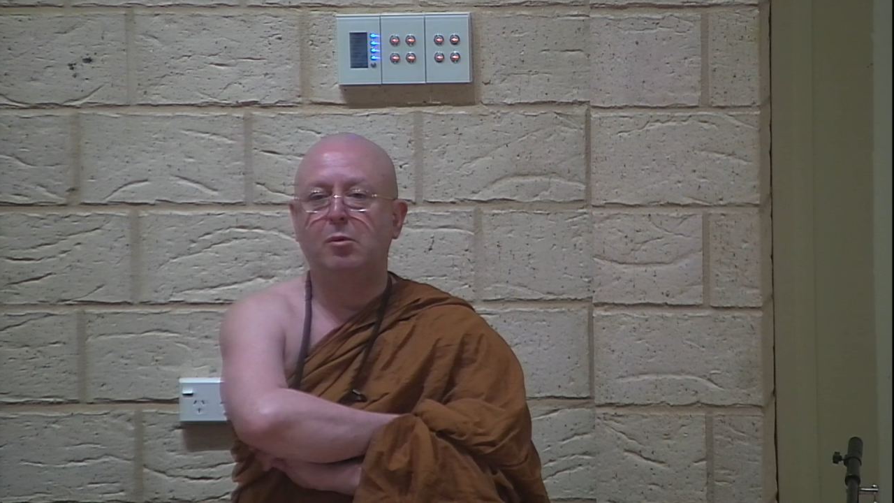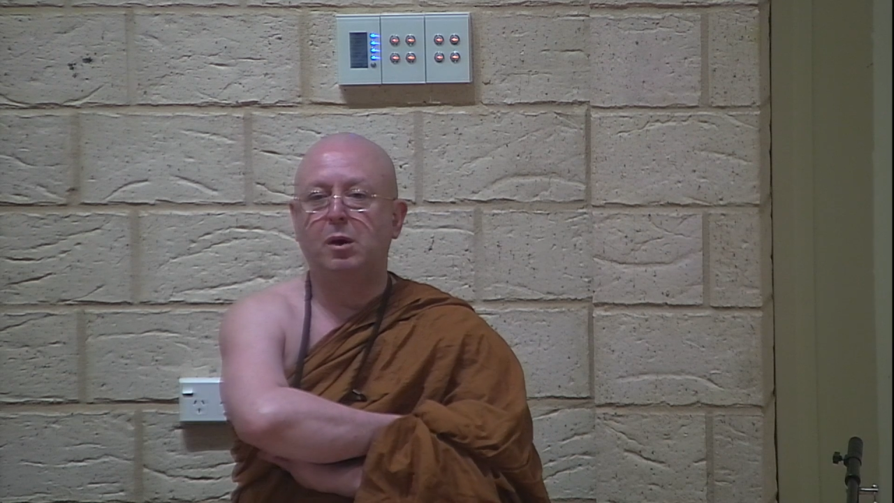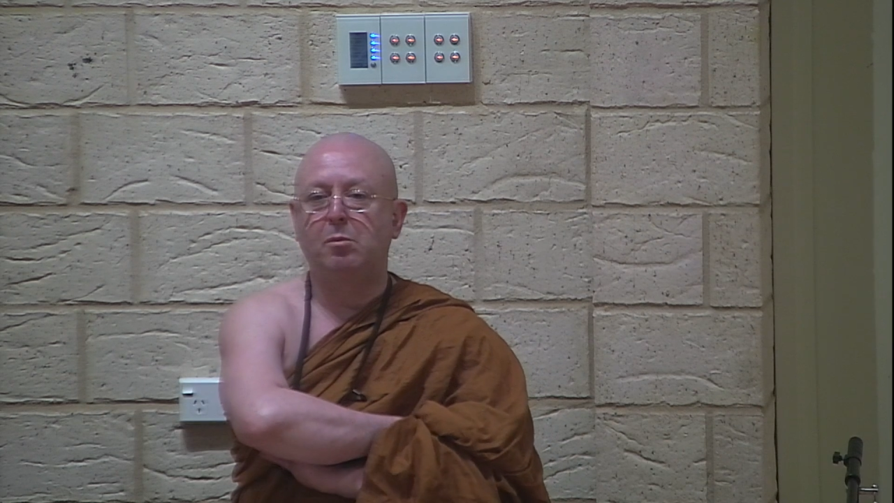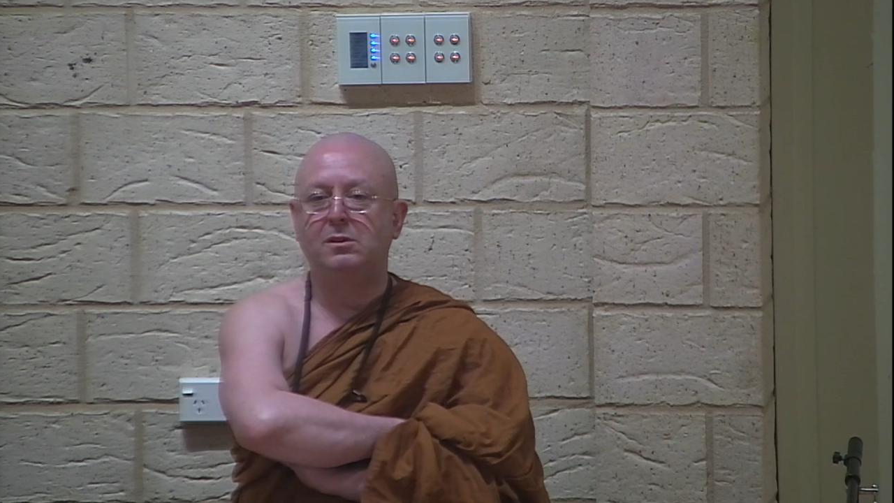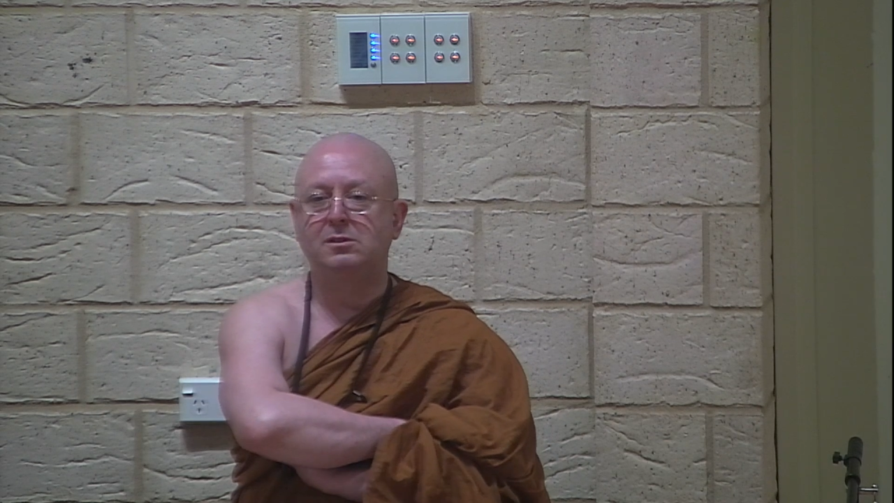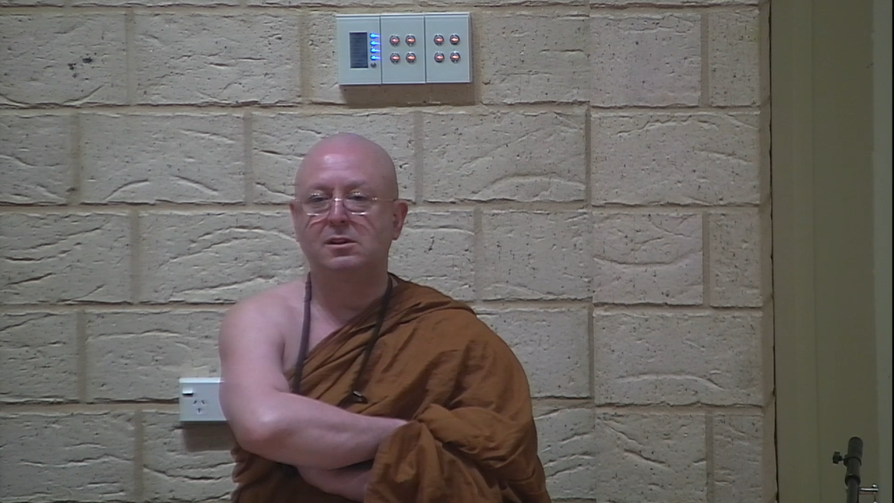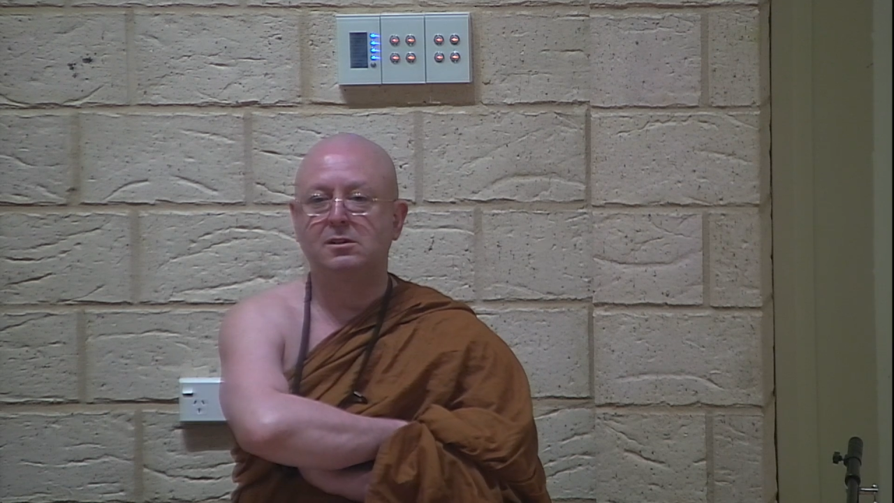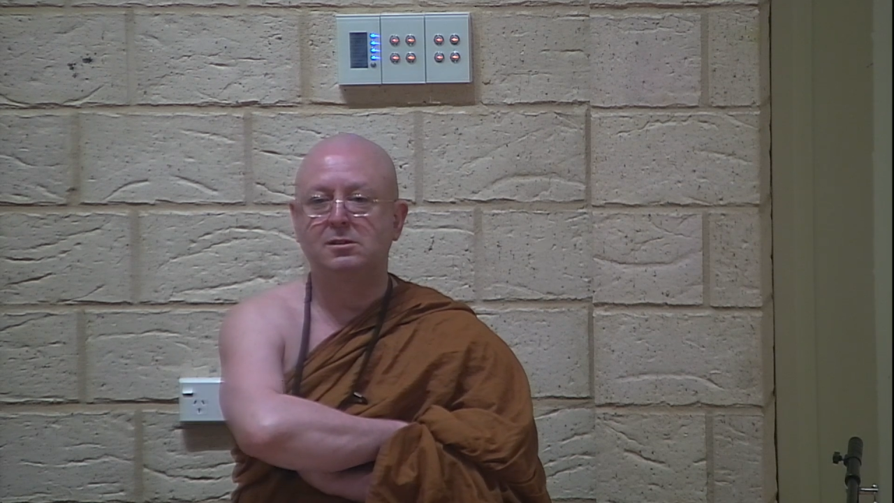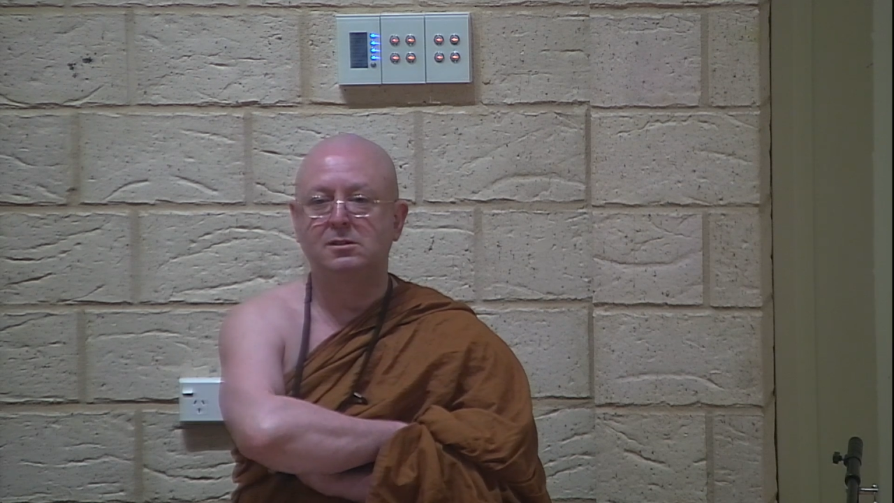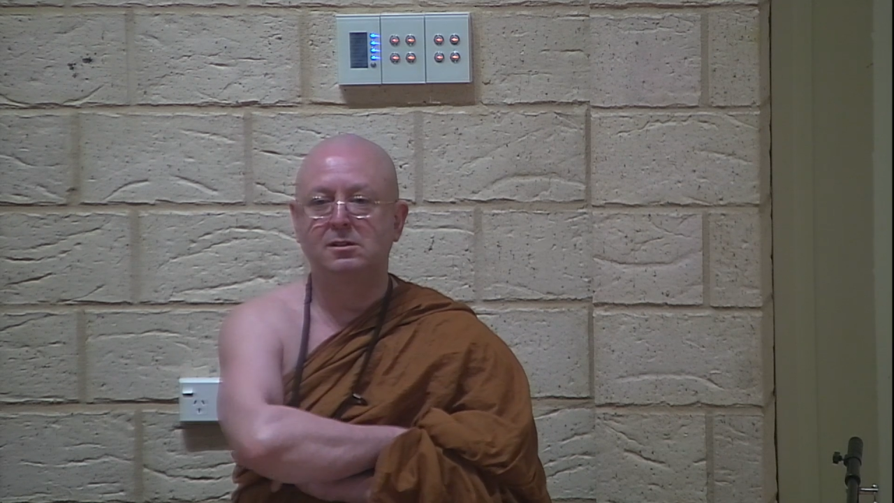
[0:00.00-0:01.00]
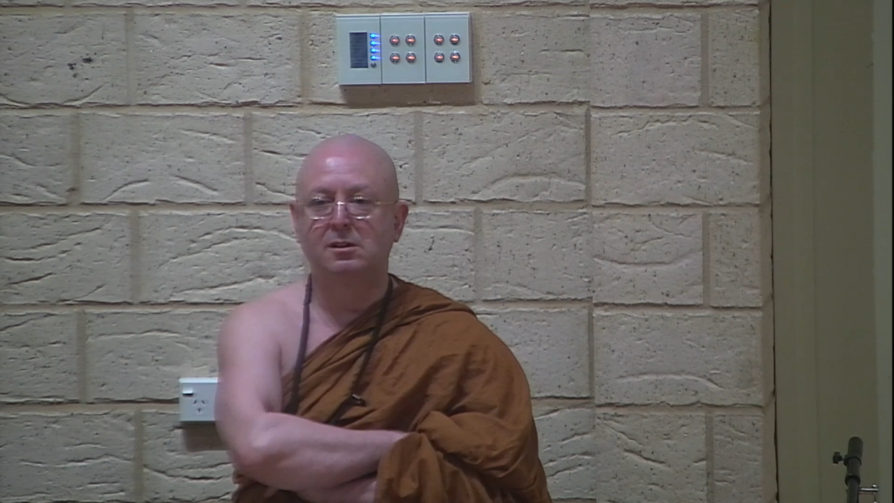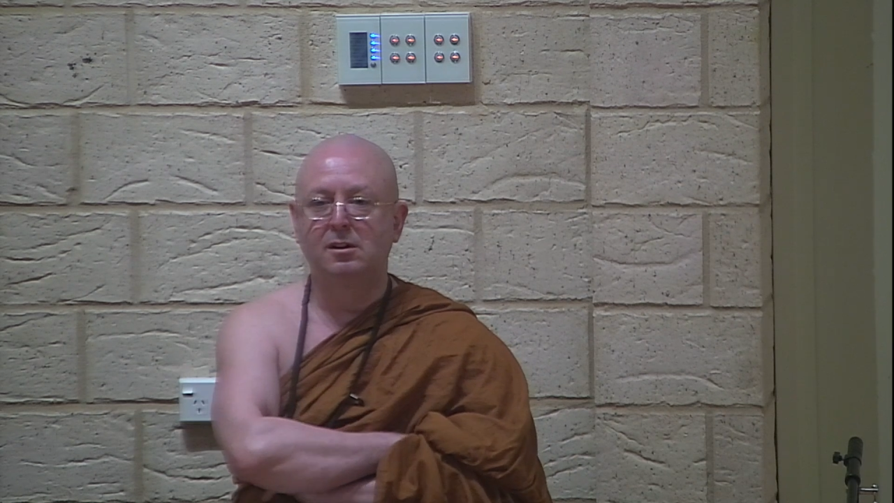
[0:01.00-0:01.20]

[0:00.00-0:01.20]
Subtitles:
of my business.